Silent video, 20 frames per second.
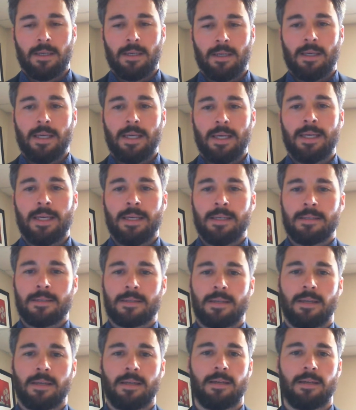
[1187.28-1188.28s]

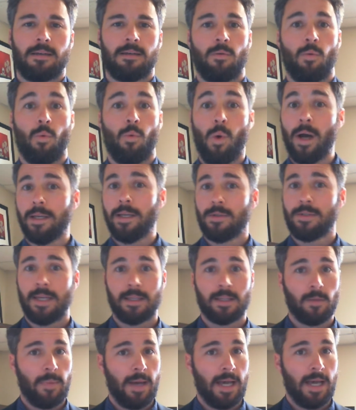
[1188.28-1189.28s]
is, one, you take
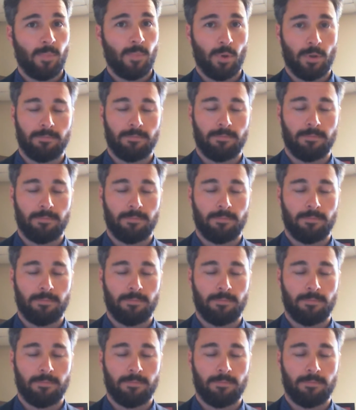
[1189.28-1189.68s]
their passport